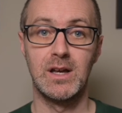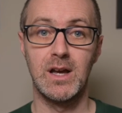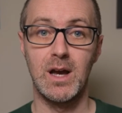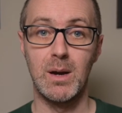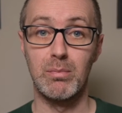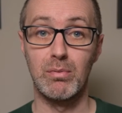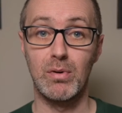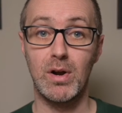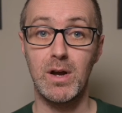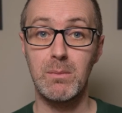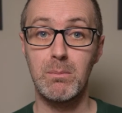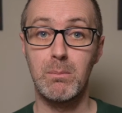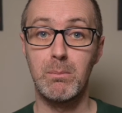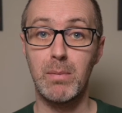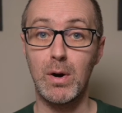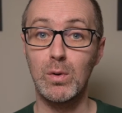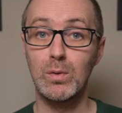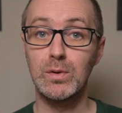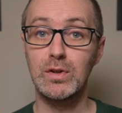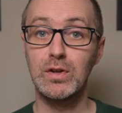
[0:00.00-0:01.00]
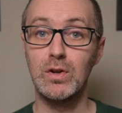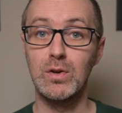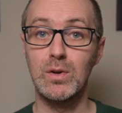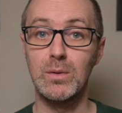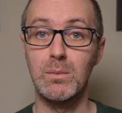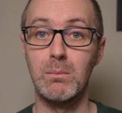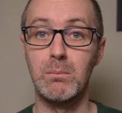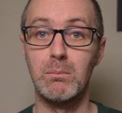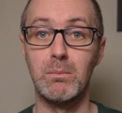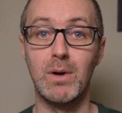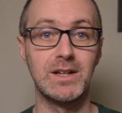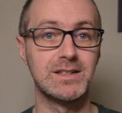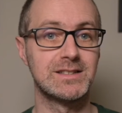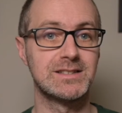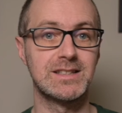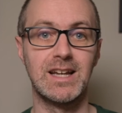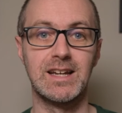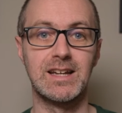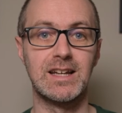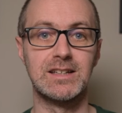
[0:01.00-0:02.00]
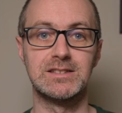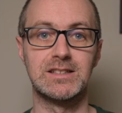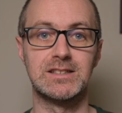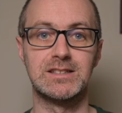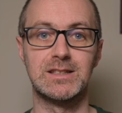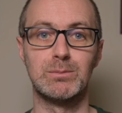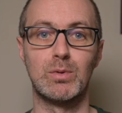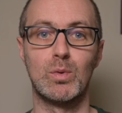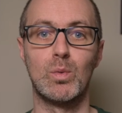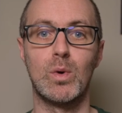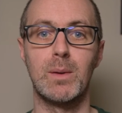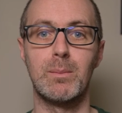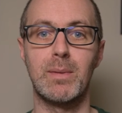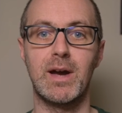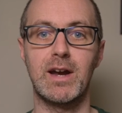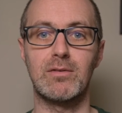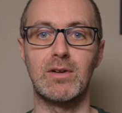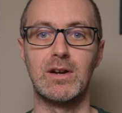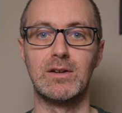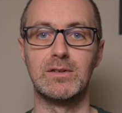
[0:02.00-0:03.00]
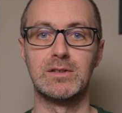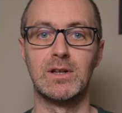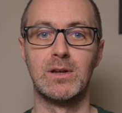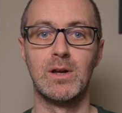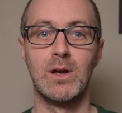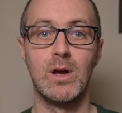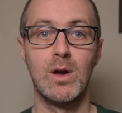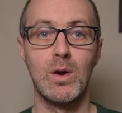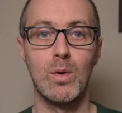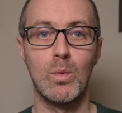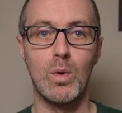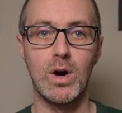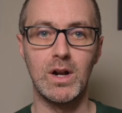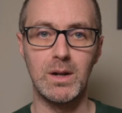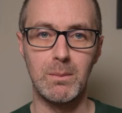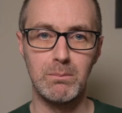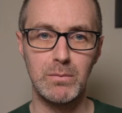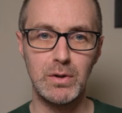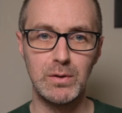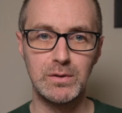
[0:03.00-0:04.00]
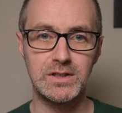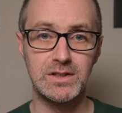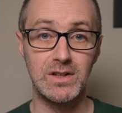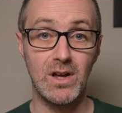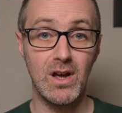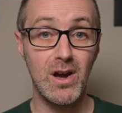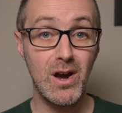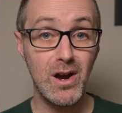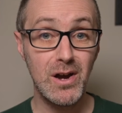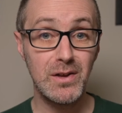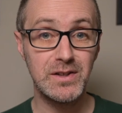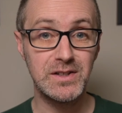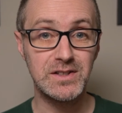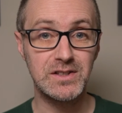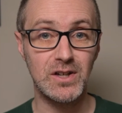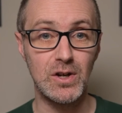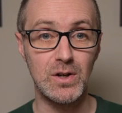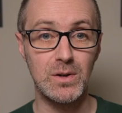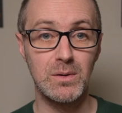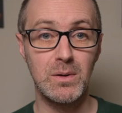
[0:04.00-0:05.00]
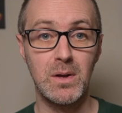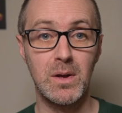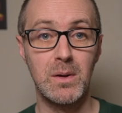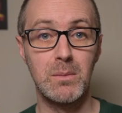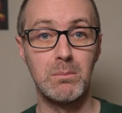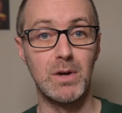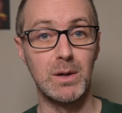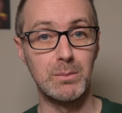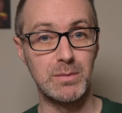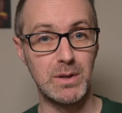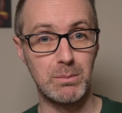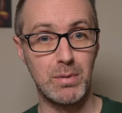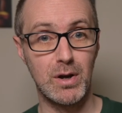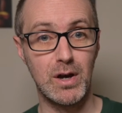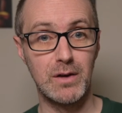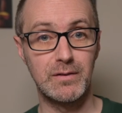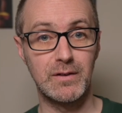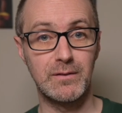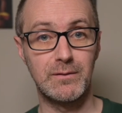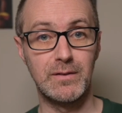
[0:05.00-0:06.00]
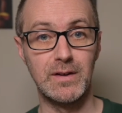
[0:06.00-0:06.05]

A bright, bold hue might sing against a simple white background, while a muted, earthy tone might be a perfect